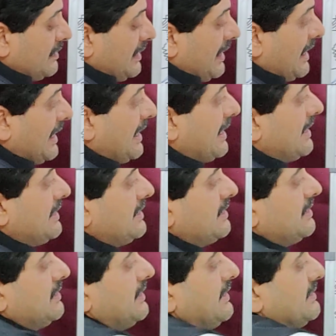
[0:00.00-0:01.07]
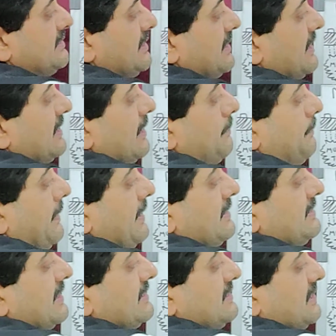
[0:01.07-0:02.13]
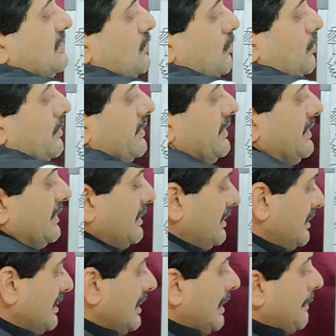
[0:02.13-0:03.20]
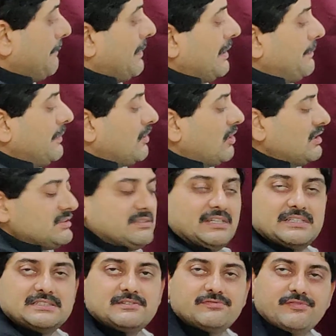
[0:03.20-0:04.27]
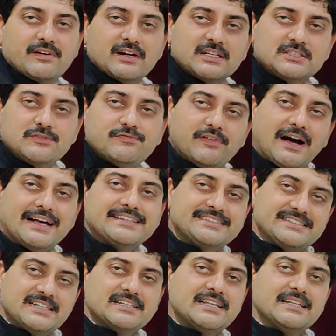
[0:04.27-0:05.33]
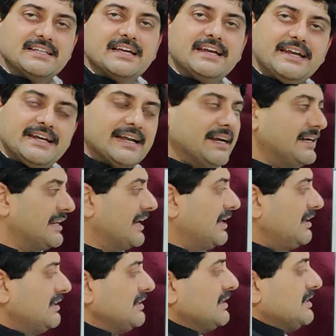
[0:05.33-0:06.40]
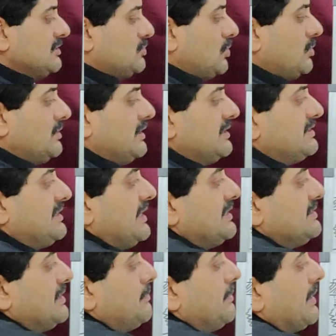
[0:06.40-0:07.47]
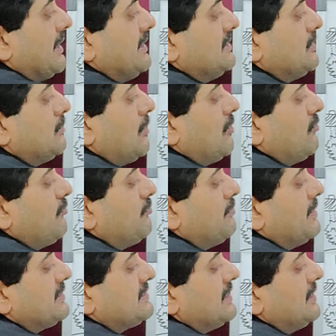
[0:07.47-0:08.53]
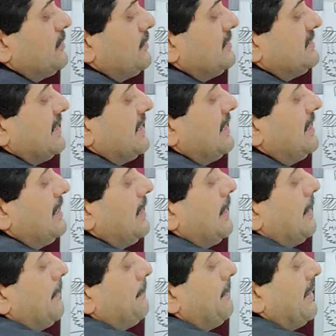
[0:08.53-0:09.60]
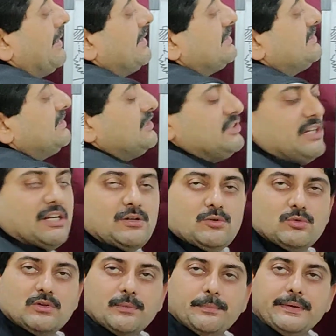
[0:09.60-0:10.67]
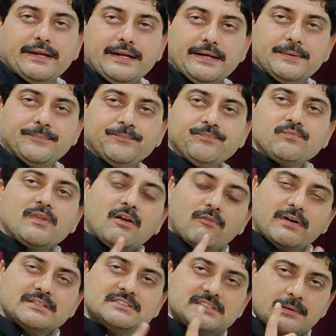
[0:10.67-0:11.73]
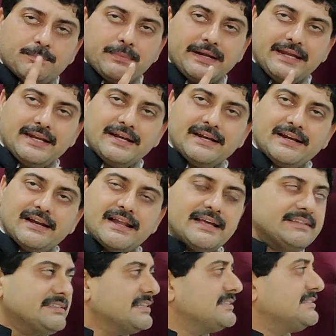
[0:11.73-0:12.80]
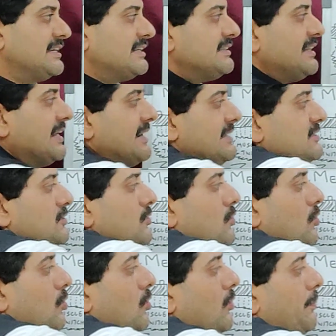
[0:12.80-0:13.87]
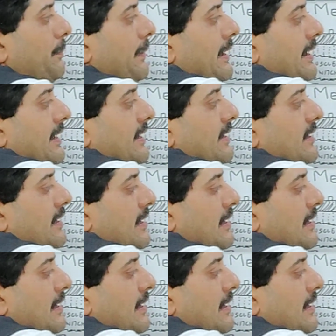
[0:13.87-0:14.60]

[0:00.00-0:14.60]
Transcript: and it is taking the pain sensation over here. But because this works faster than the A delta, so this takes the mechanism of muscle twitch and paresthesia through the brain. Once the brain realizes that there is no pain